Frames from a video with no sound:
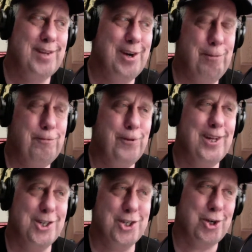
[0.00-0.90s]
Hopefully
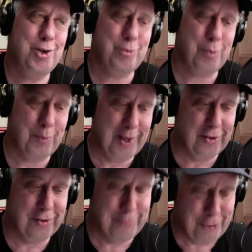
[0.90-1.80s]
insurance will run
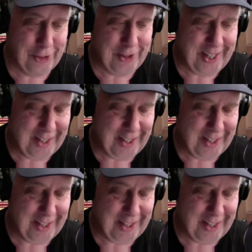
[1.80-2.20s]
smoothly,